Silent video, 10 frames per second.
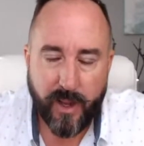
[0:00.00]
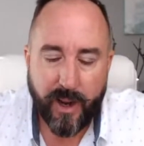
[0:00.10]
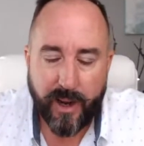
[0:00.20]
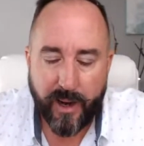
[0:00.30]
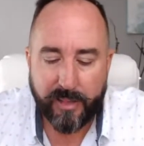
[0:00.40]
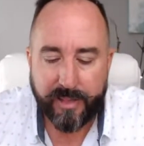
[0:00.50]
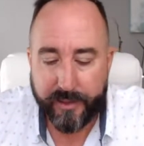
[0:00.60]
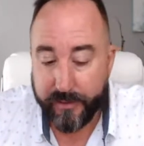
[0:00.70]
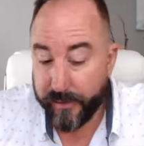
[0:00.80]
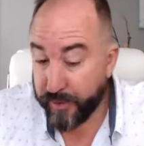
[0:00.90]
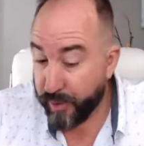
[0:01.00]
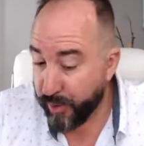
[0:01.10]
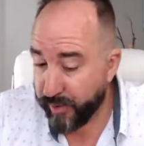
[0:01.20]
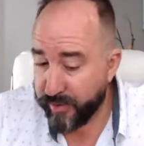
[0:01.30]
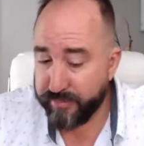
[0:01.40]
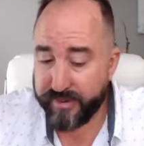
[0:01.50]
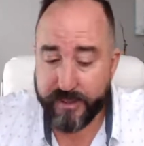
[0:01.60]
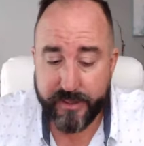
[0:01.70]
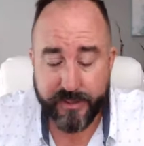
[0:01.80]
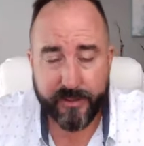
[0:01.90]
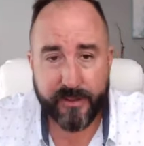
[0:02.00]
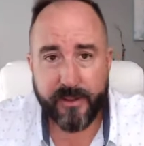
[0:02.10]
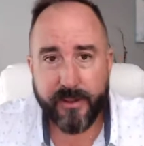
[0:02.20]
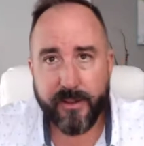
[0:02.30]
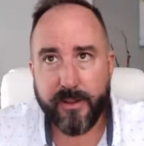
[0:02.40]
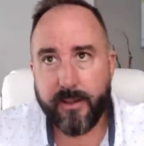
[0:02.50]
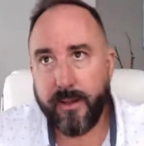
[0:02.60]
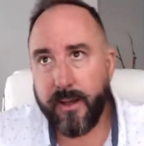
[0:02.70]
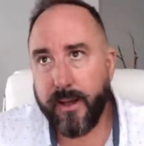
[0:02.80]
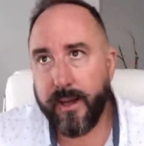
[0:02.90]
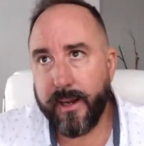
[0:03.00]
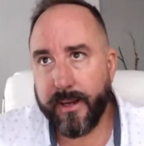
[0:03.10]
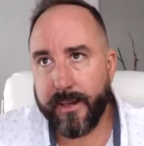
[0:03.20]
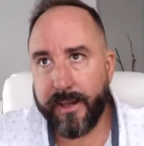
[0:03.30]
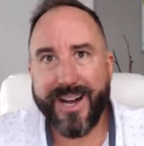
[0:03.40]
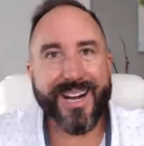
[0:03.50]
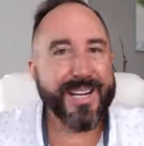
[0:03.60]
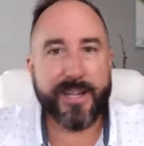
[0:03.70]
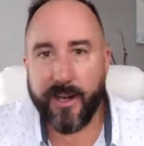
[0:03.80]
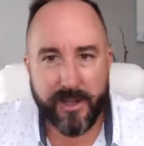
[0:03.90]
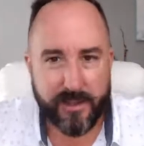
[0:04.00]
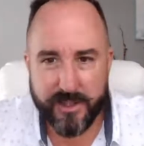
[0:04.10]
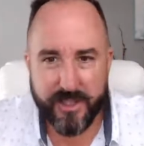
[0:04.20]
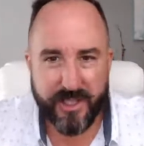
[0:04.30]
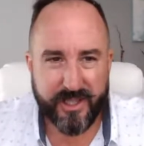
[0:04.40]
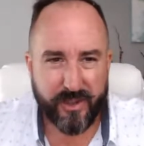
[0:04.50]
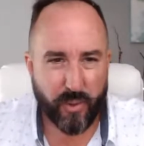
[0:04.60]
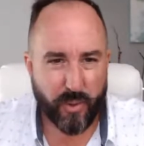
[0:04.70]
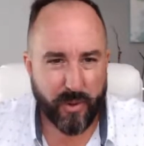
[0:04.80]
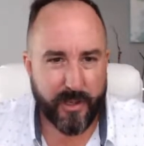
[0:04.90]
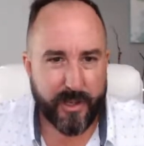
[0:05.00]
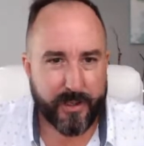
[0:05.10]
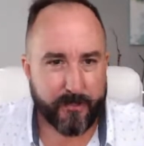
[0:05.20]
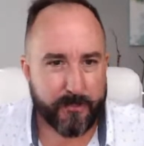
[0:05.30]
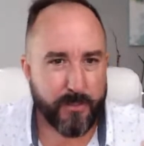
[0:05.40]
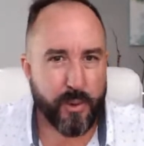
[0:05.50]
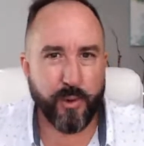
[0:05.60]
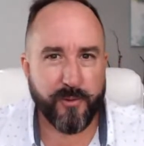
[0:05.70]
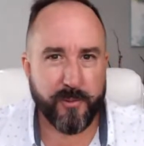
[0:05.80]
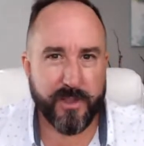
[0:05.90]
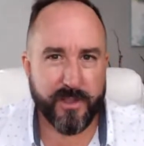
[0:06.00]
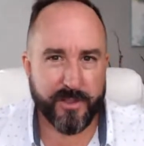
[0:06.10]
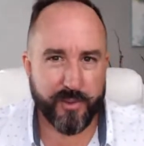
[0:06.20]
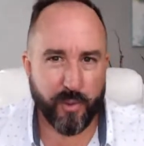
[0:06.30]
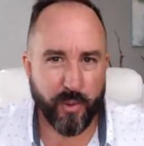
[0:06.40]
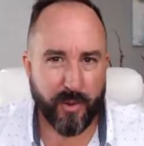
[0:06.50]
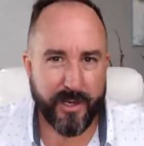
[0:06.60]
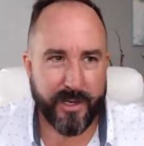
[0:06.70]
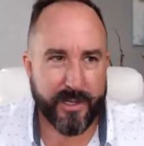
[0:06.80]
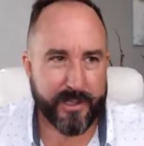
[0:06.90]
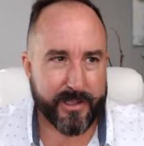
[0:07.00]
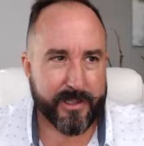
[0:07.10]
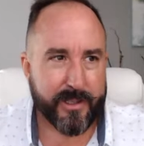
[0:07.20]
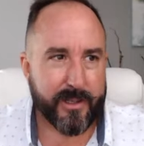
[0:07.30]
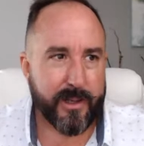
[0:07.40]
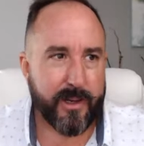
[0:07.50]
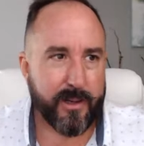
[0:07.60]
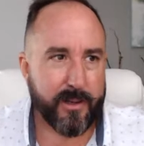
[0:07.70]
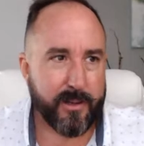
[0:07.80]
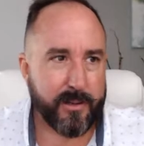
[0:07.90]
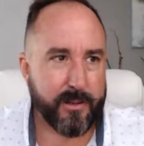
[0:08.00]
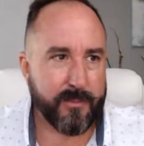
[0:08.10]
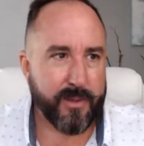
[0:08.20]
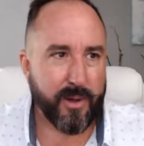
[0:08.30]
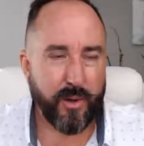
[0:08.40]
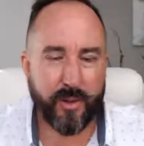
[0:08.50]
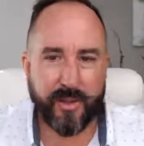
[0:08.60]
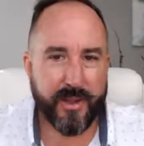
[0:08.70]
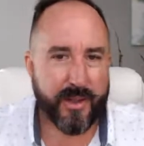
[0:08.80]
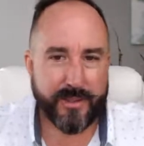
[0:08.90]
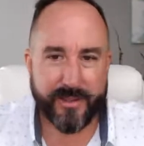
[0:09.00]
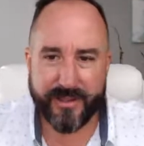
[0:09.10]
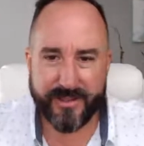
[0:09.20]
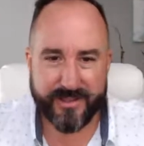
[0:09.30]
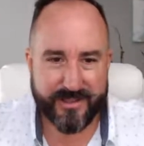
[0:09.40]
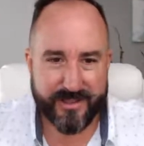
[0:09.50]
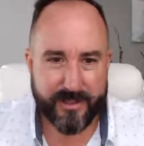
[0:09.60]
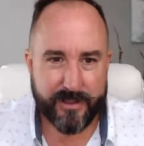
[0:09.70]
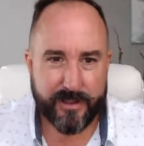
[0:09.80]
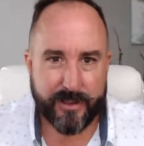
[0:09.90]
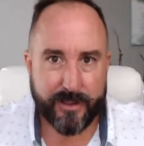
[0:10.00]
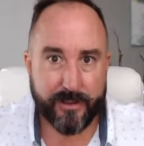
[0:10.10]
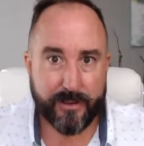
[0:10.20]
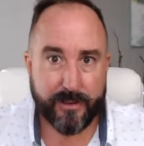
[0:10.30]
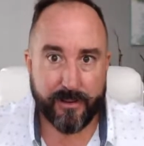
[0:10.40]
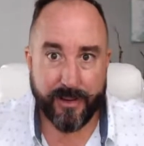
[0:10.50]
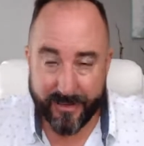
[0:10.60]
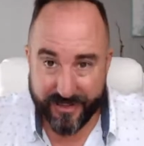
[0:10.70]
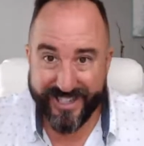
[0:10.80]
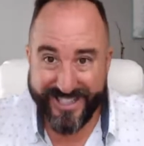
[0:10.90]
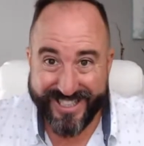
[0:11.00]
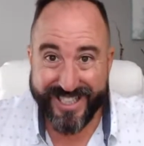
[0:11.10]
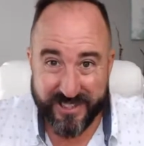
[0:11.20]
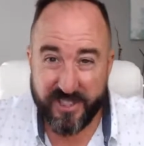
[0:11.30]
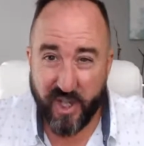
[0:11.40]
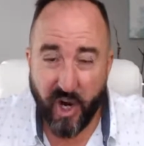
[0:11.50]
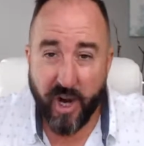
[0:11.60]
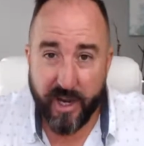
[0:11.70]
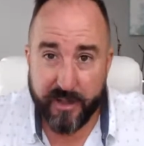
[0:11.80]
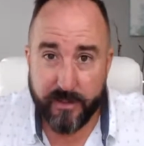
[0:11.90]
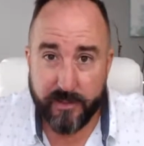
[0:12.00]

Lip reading: I think it could be a ideology or a movement or the whole thing is like against God.